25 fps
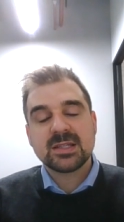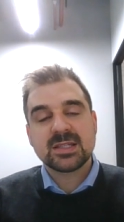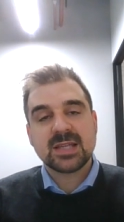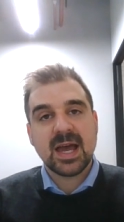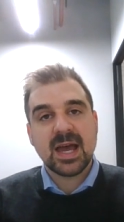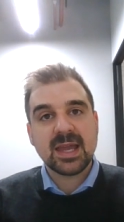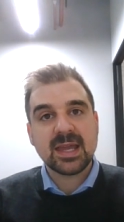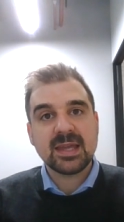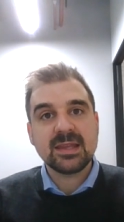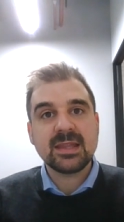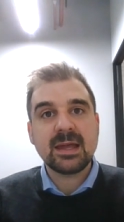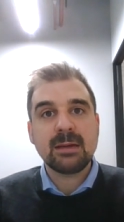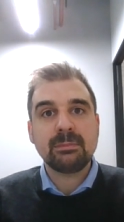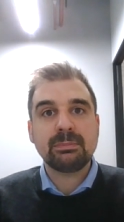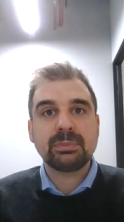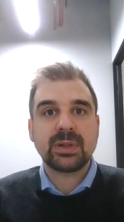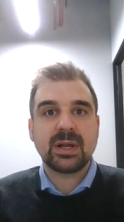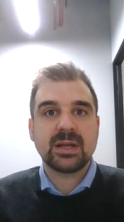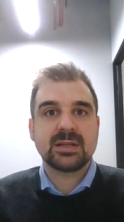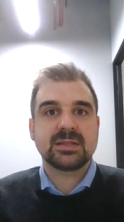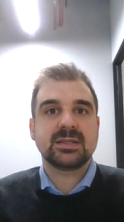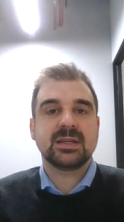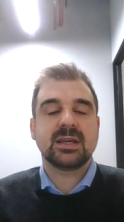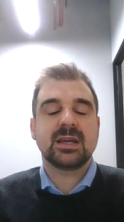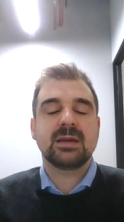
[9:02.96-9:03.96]
Taking that
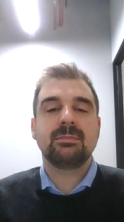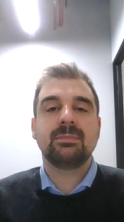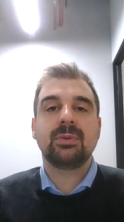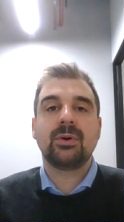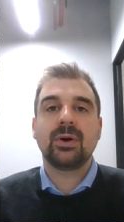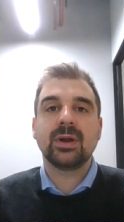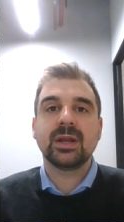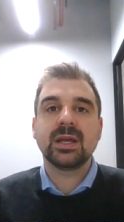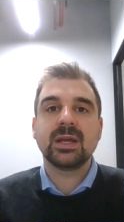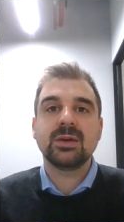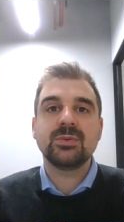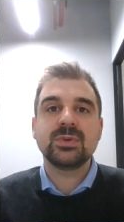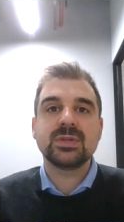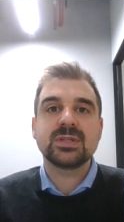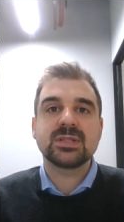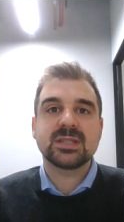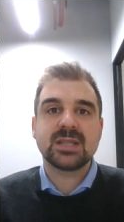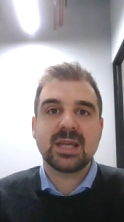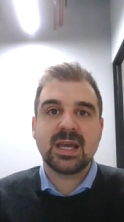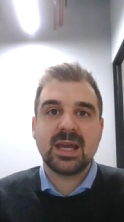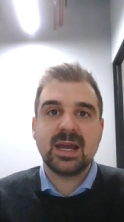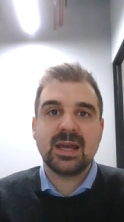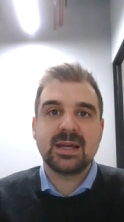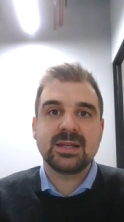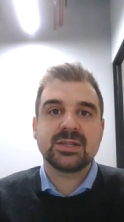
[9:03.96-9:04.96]
plastic, combining it with
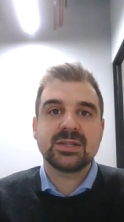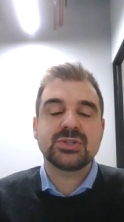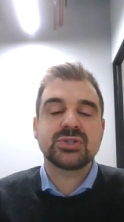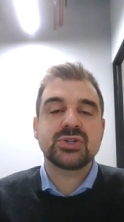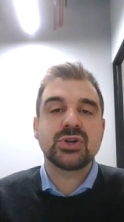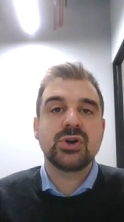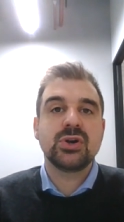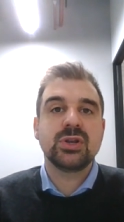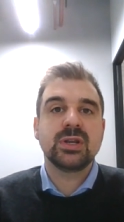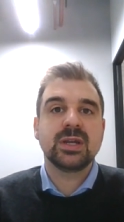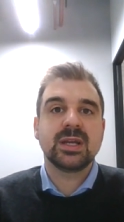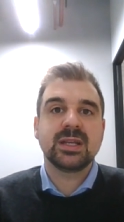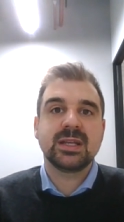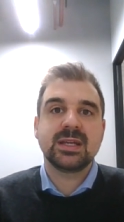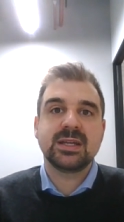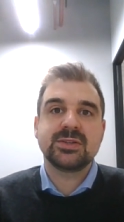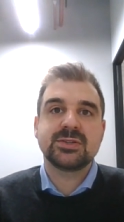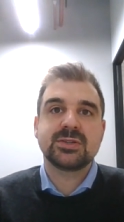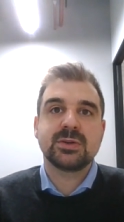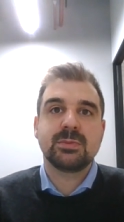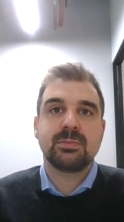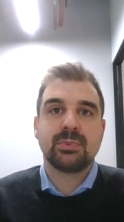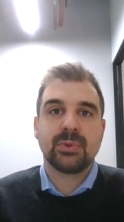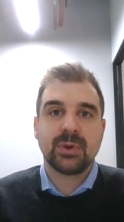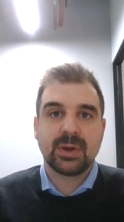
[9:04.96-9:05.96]
sand, turning it
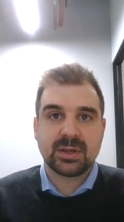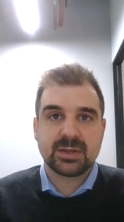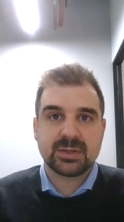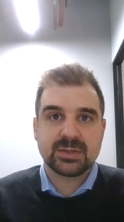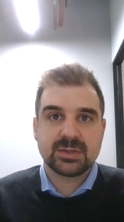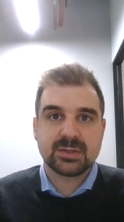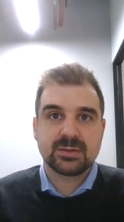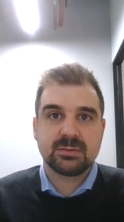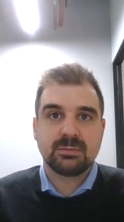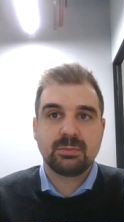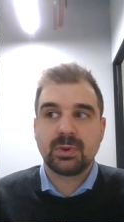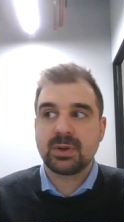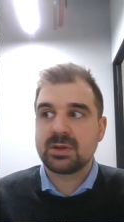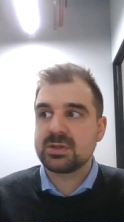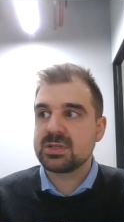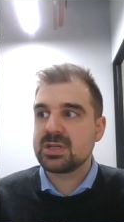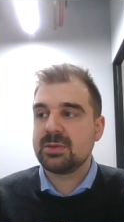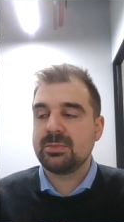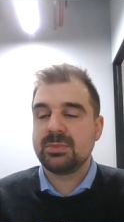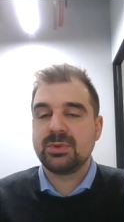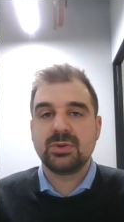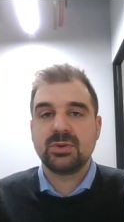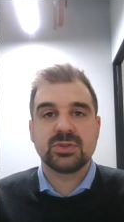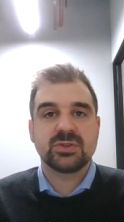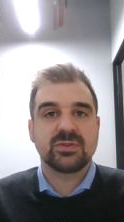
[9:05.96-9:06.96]
into bricks. Bricks
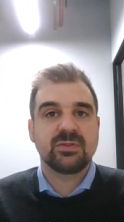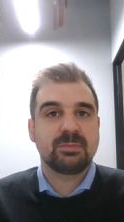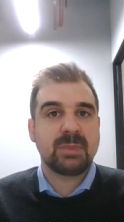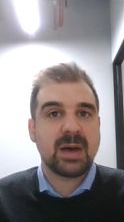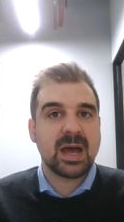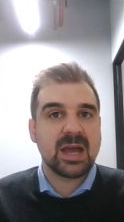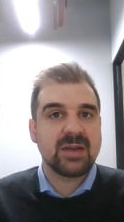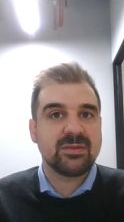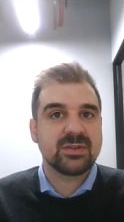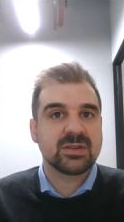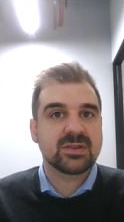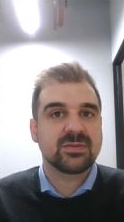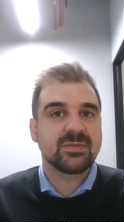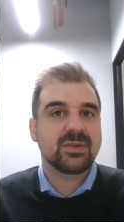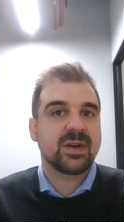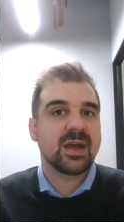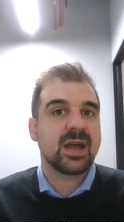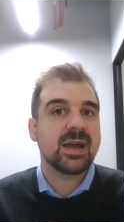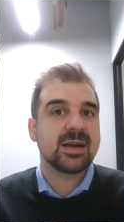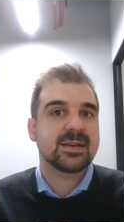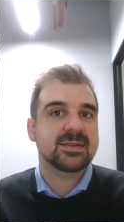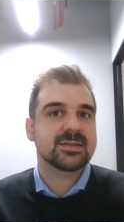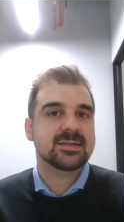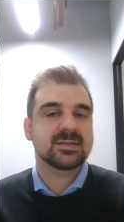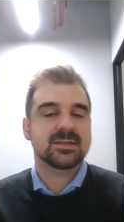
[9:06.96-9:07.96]
can be used for pavers, for
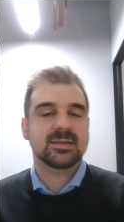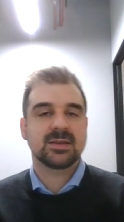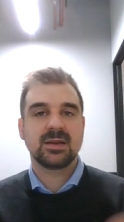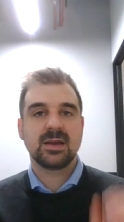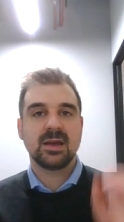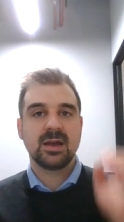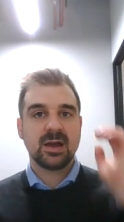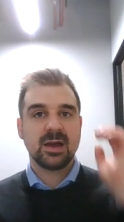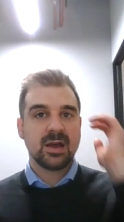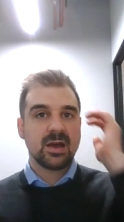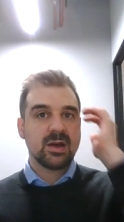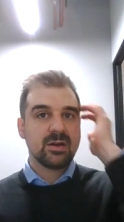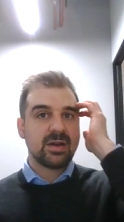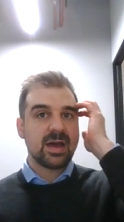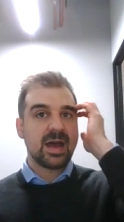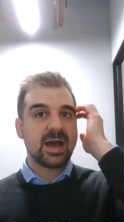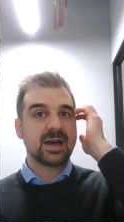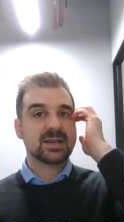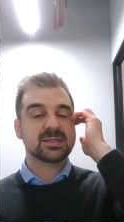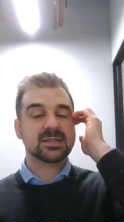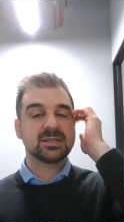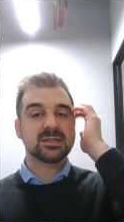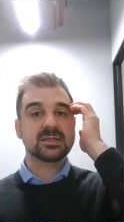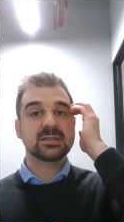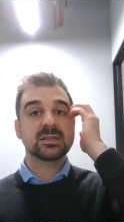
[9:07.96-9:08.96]
house,
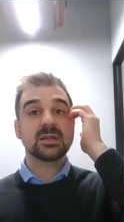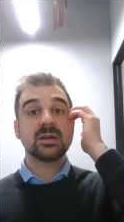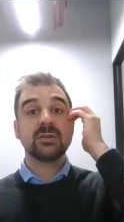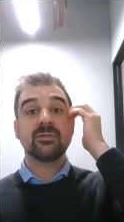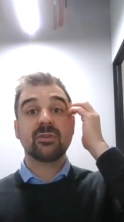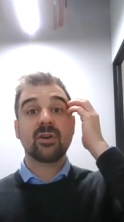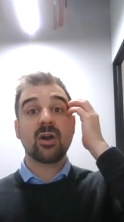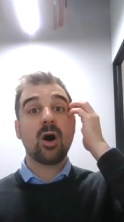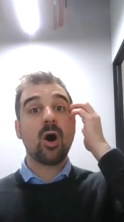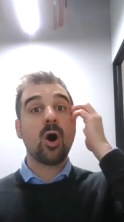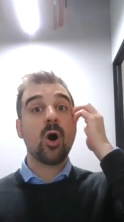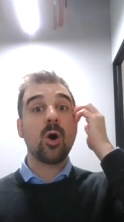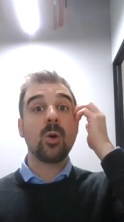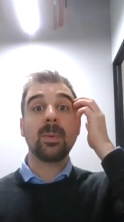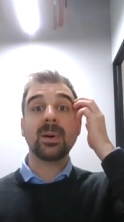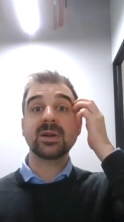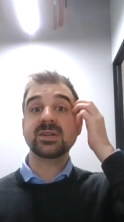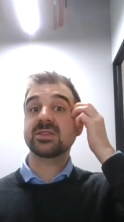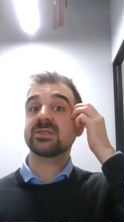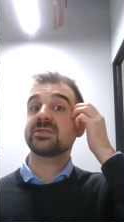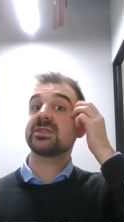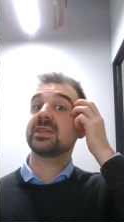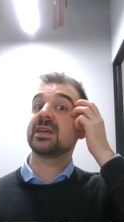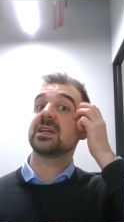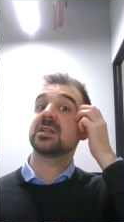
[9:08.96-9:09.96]
houses, for a whole
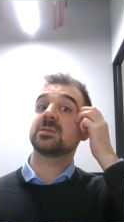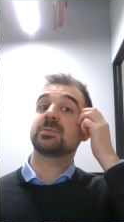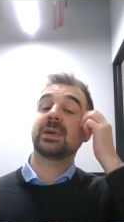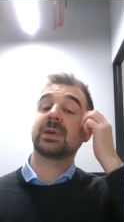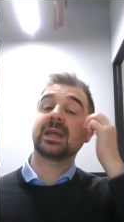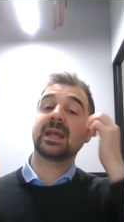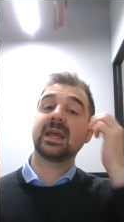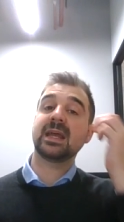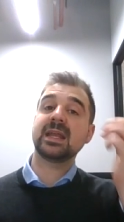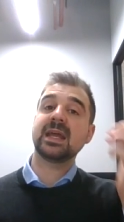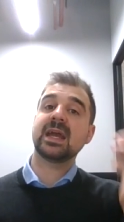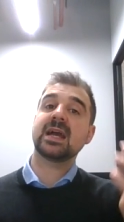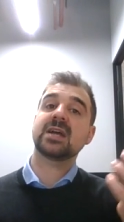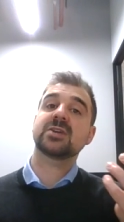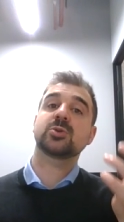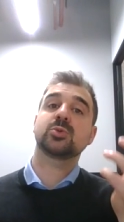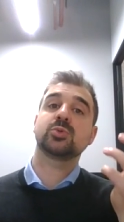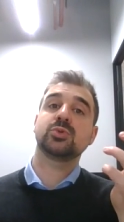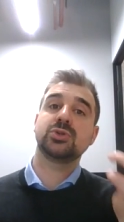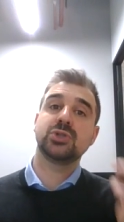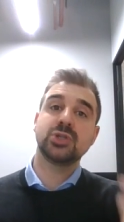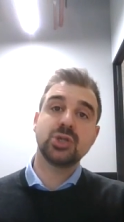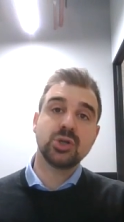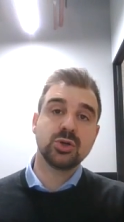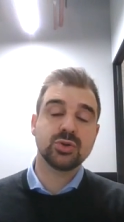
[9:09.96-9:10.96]
bunch of things. But getting
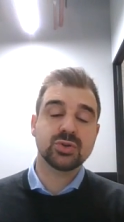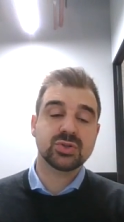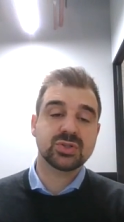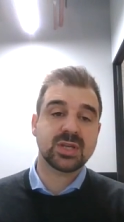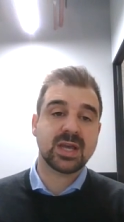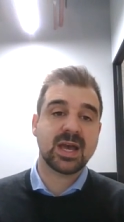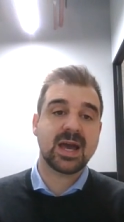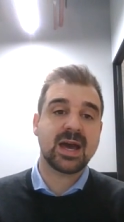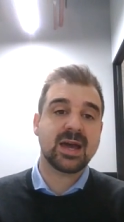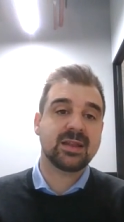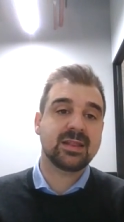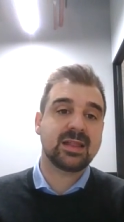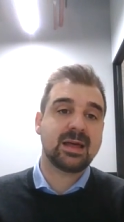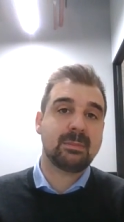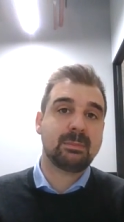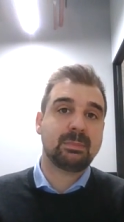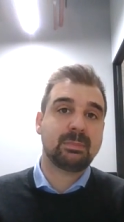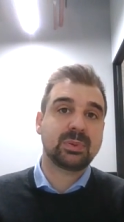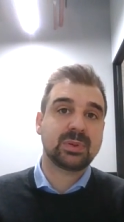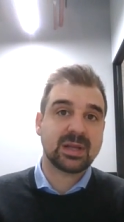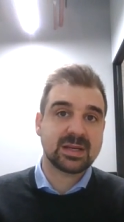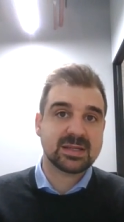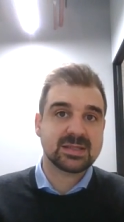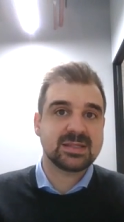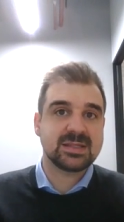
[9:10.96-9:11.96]
actual use out of
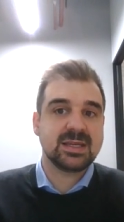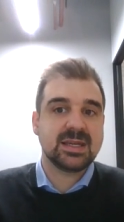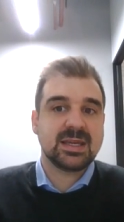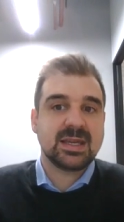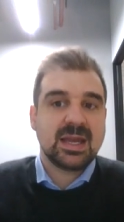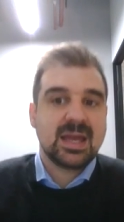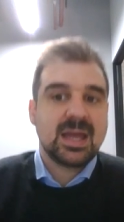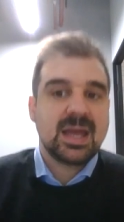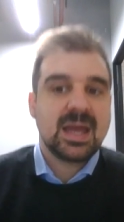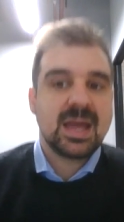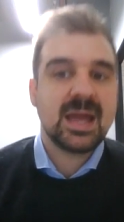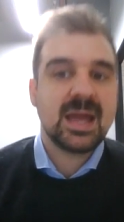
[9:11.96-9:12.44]
that plastic